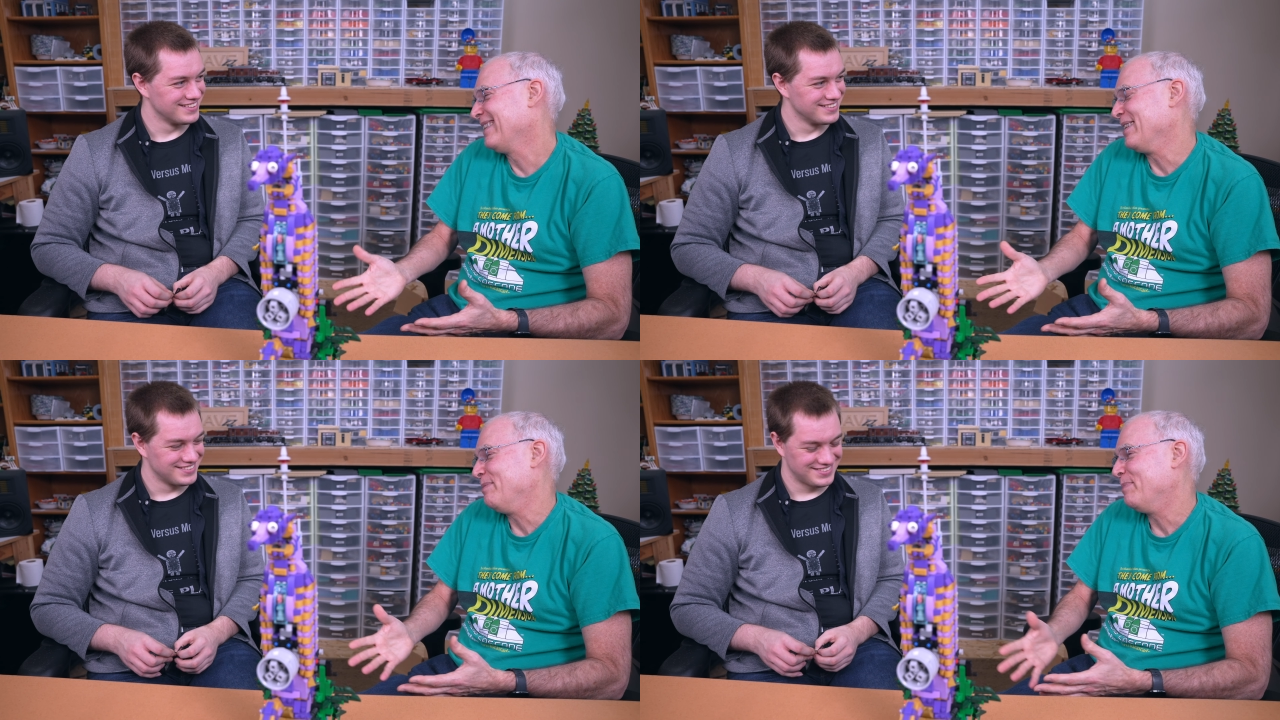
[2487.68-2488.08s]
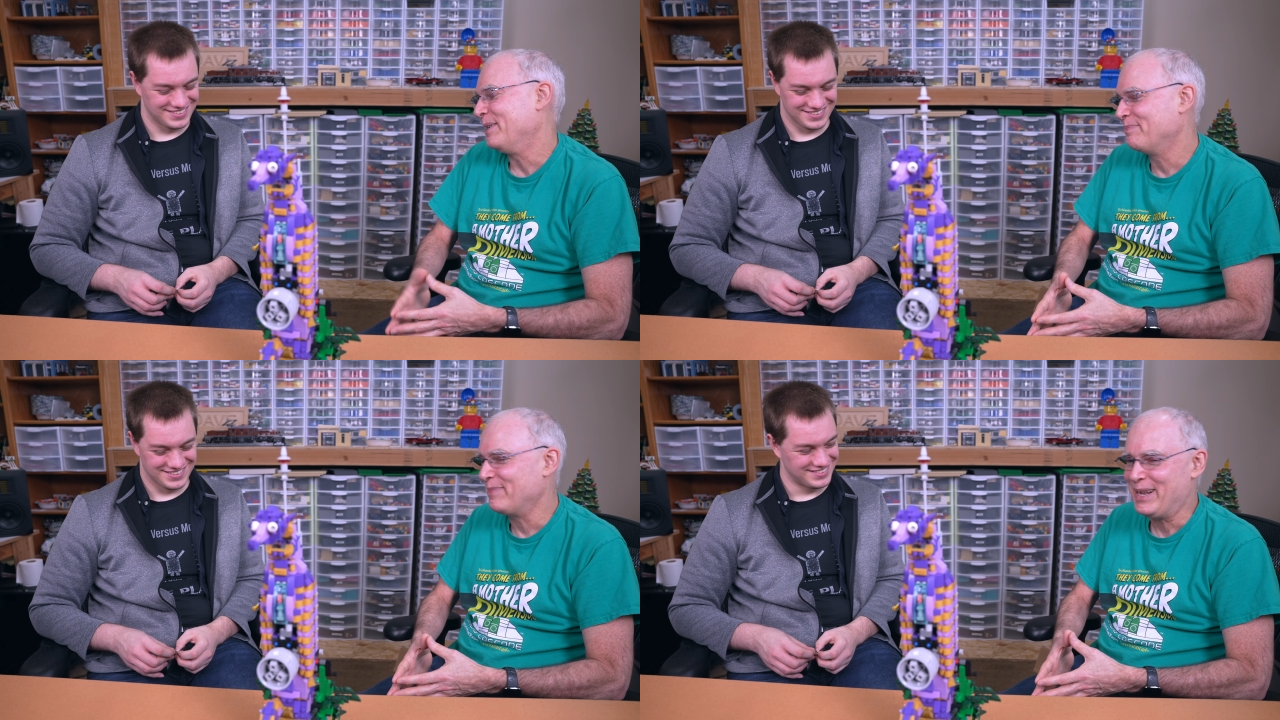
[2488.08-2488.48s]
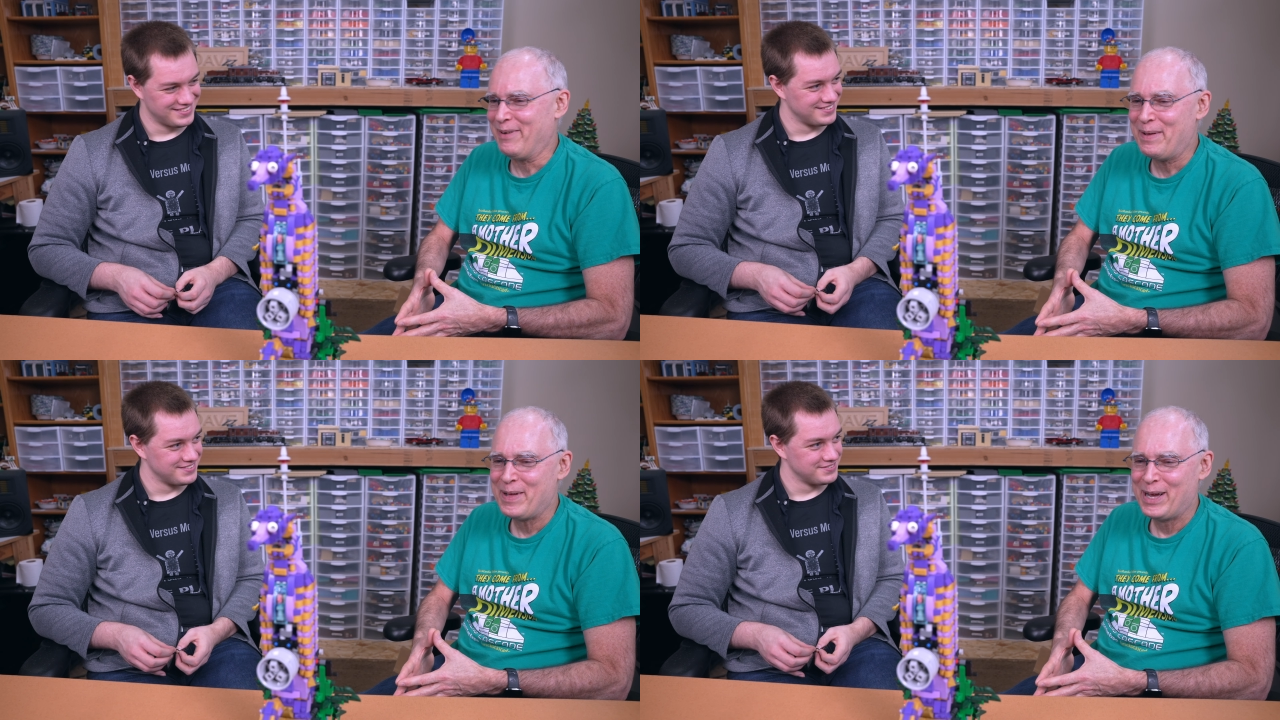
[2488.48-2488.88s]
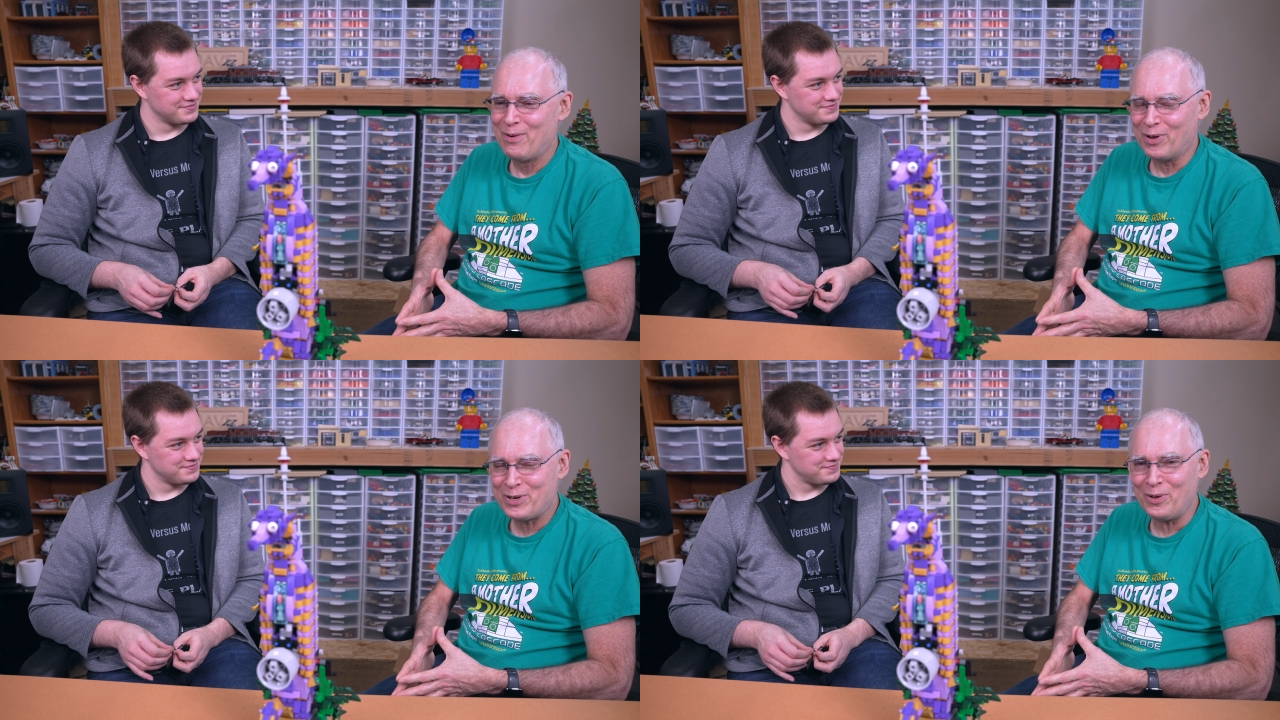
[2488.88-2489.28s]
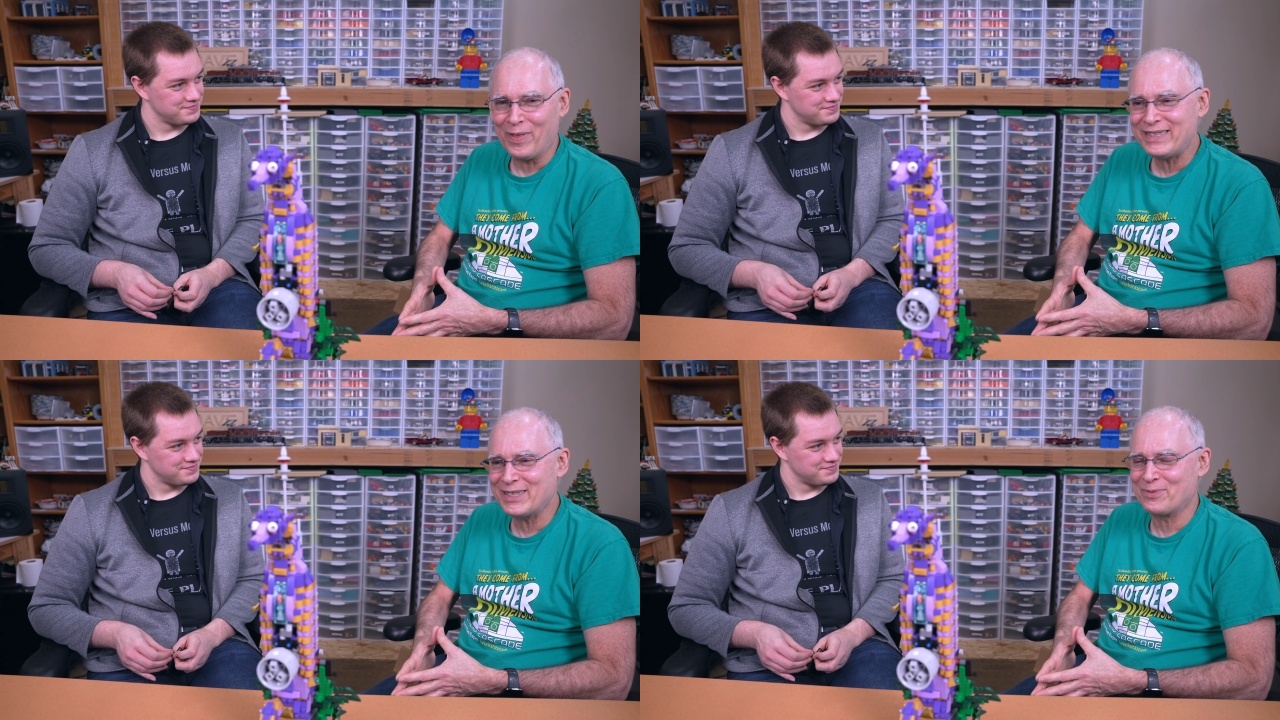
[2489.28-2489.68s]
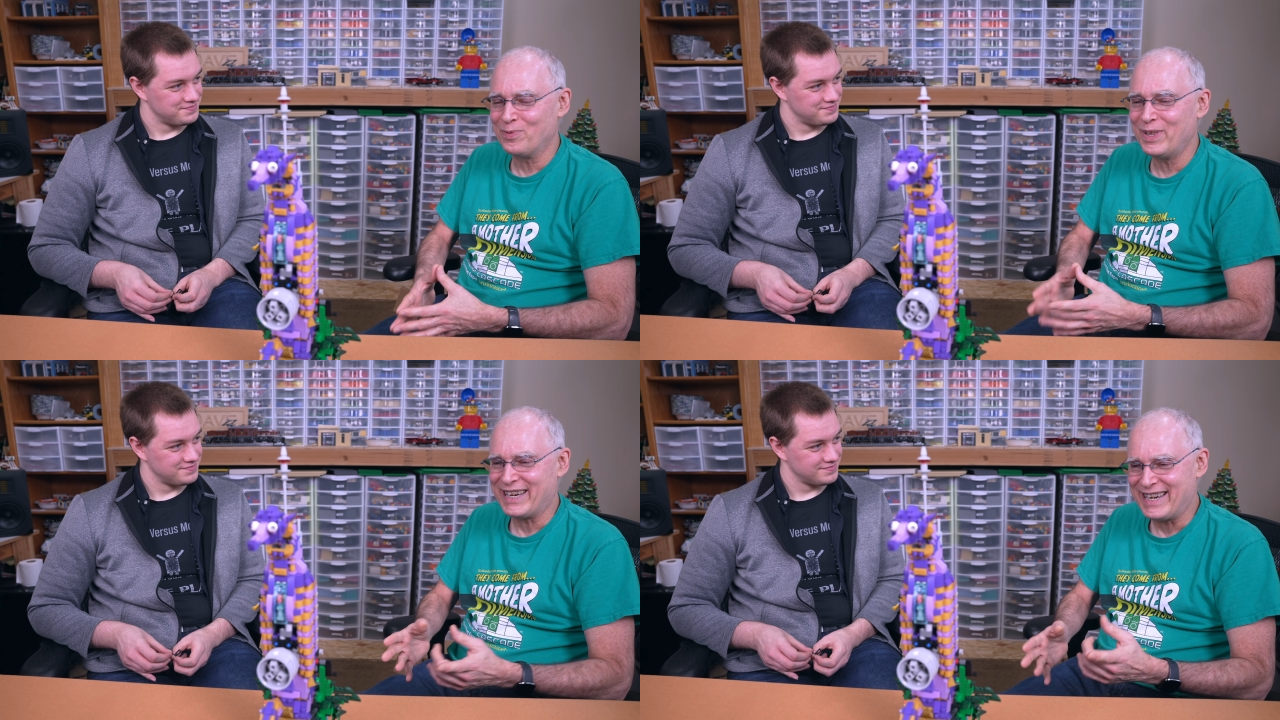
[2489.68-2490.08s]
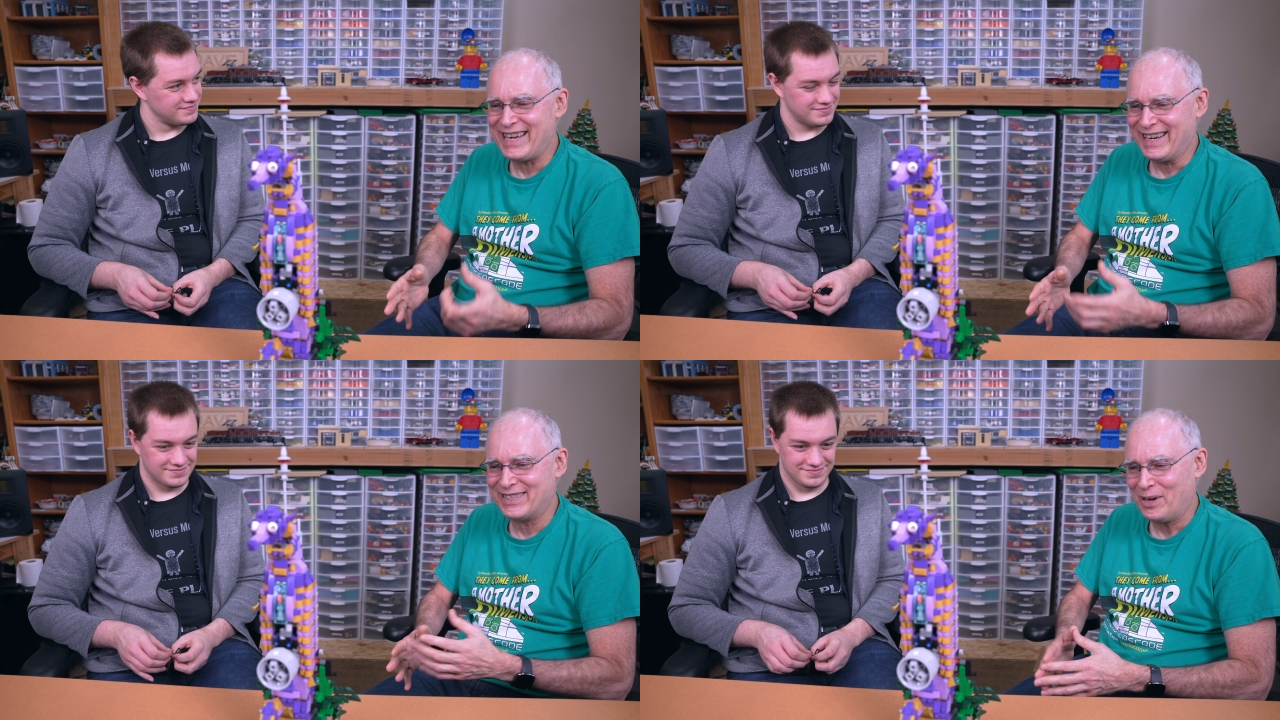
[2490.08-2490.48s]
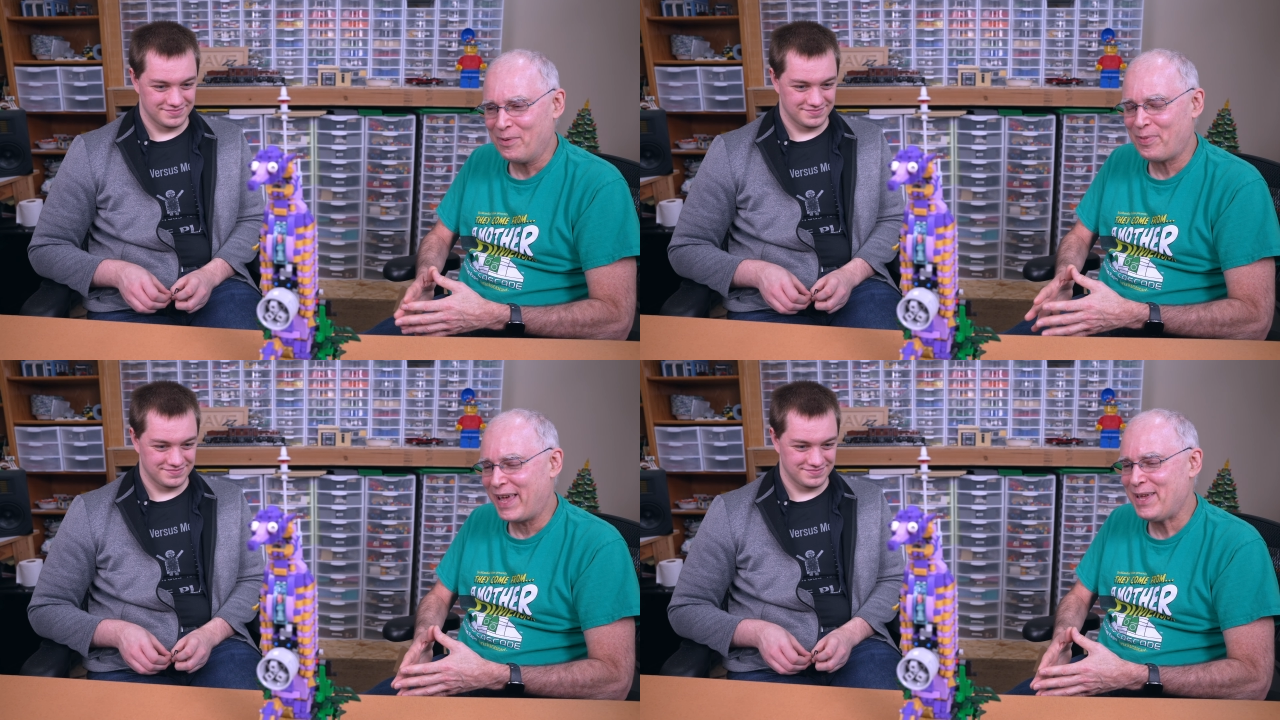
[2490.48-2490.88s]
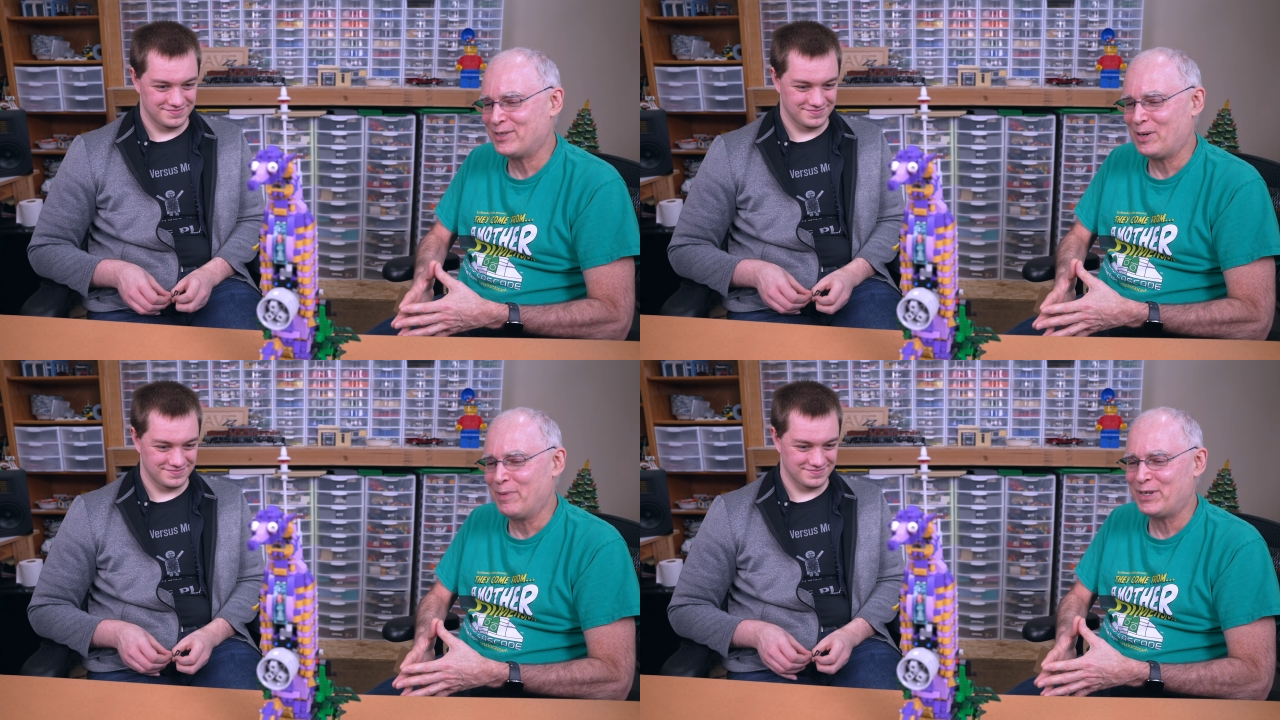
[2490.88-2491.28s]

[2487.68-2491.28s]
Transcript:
Speaker 1: Yeah. You know, but anyway. Well, cool. This is really neat. So